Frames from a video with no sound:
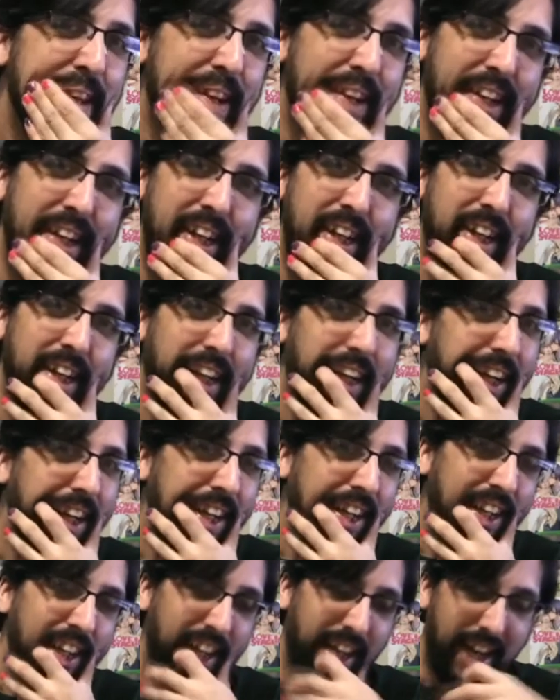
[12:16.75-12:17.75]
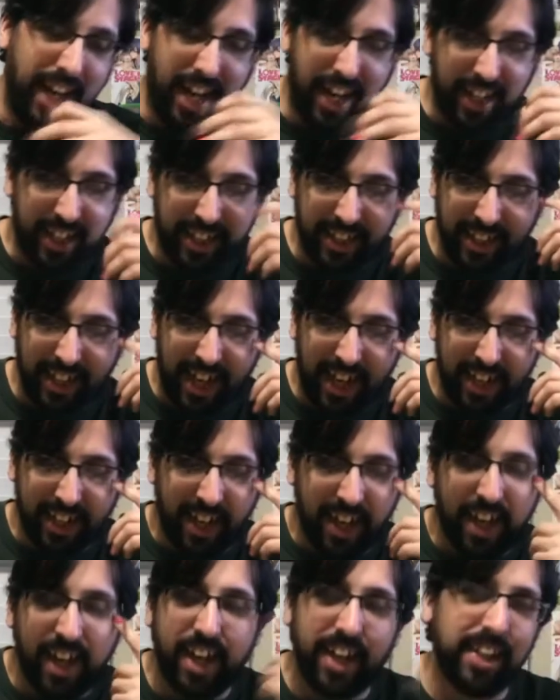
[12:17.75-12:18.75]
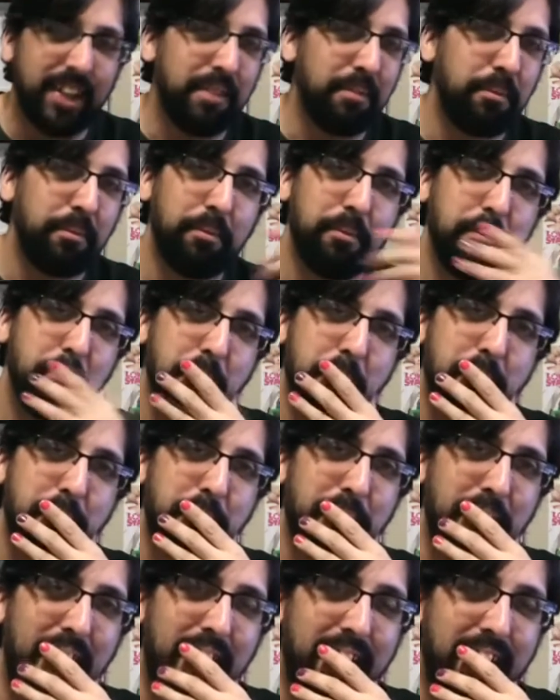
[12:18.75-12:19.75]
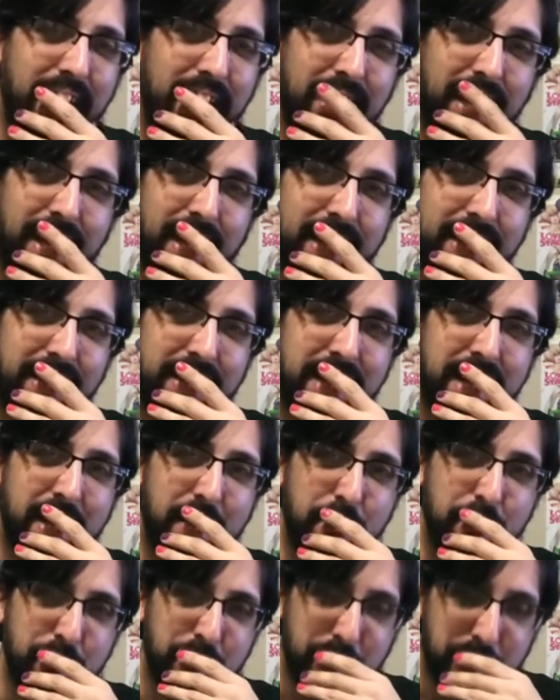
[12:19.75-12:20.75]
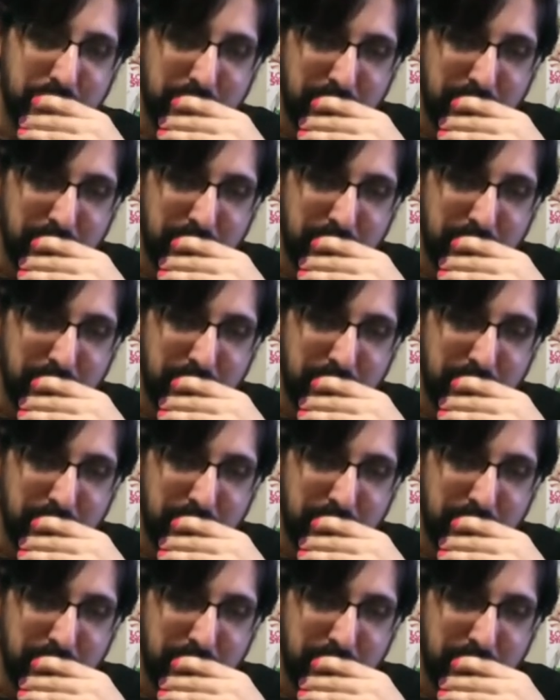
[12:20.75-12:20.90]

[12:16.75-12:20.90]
Uh, I, I I hate it. I hate I hate the name.